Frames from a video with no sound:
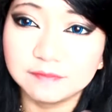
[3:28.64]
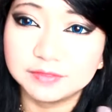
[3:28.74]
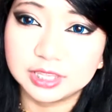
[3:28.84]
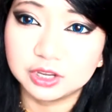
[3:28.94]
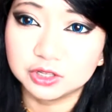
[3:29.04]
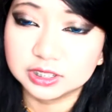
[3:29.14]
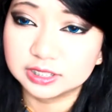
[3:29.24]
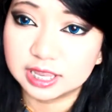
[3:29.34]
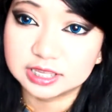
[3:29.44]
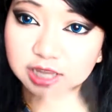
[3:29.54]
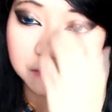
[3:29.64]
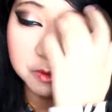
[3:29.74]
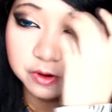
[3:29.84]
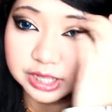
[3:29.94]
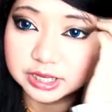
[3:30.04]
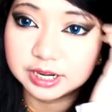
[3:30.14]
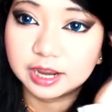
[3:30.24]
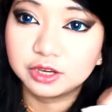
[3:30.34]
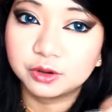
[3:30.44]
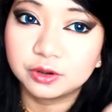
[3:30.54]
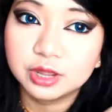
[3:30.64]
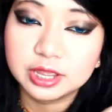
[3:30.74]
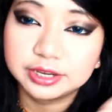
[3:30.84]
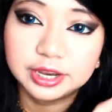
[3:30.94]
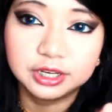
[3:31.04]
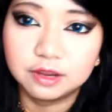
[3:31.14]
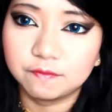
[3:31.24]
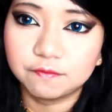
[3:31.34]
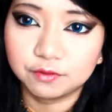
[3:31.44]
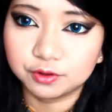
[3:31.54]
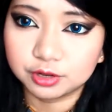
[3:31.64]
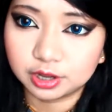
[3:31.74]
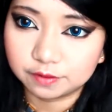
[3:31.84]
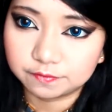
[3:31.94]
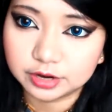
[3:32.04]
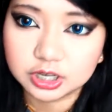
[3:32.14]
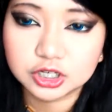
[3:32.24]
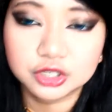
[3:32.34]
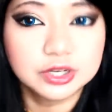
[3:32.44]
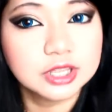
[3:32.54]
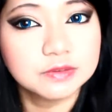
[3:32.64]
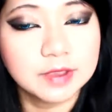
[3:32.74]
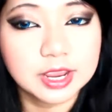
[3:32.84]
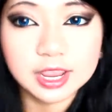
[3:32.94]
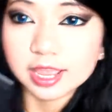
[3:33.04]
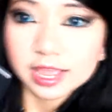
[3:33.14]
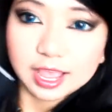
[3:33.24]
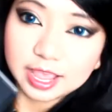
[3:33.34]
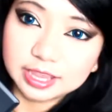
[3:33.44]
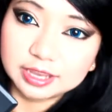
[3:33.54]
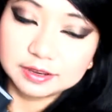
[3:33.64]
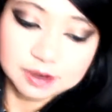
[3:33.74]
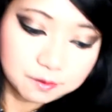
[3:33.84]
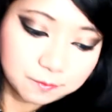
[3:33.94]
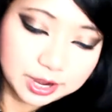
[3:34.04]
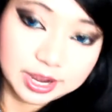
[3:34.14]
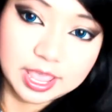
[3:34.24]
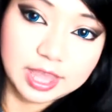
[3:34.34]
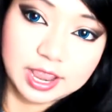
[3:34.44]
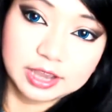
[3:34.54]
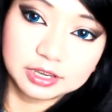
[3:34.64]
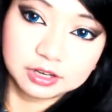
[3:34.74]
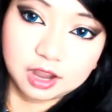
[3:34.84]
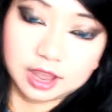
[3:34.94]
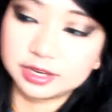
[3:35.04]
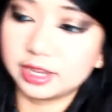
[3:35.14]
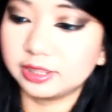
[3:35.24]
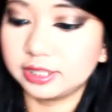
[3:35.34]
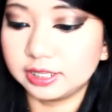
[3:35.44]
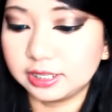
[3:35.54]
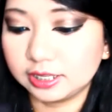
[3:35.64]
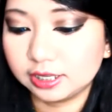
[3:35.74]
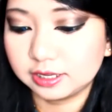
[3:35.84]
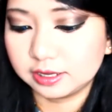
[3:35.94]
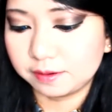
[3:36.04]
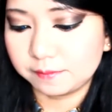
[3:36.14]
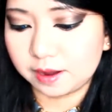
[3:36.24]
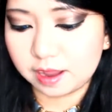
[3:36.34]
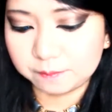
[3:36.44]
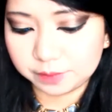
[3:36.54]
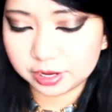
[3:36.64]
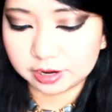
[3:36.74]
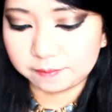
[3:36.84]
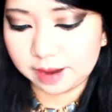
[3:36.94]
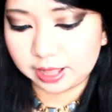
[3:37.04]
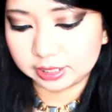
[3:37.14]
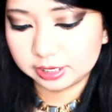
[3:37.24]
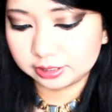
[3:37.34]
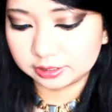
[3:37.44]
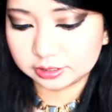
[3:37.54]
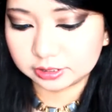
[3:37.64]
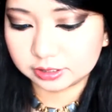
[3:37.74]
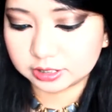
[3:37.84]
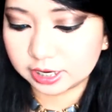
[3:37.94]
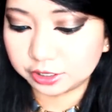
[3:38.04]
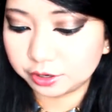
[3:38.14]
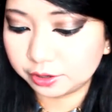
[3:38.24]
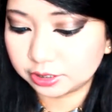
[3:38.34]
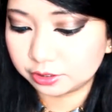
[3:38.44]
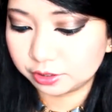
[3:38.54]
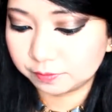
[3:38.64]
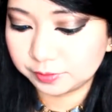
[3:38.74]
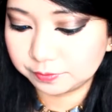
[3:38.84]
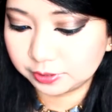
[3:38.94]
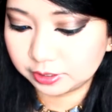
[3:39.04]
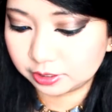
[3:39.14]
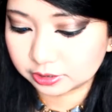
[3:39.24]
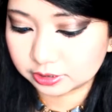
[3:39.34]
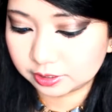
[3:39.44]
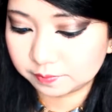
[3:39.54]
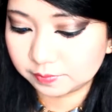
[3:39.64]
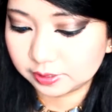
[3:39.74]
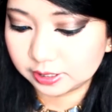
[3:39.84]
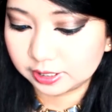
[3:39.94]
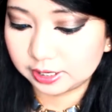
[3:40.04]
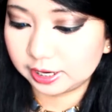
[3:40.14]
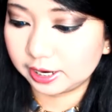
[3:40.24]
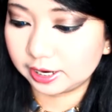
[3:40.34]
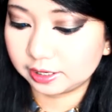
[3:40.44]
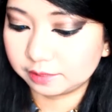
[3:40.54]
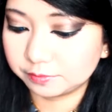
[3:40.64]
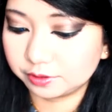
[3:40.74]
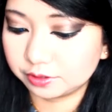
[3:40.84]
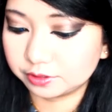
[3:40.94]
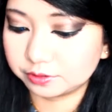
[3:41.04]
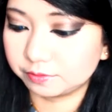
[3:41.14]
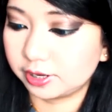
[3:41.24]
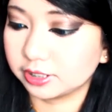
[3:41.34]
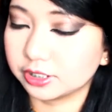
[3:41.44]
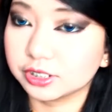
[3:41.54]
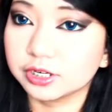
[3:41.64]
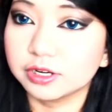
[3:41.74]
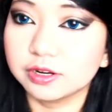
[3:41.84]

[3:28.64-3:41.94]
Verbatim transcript: I have the Consistence Camel Quats and I know they give full coverage. So that's why I went ahead and got the bigger palettes because I know it's going to be really awesome. And I'm just going to swatch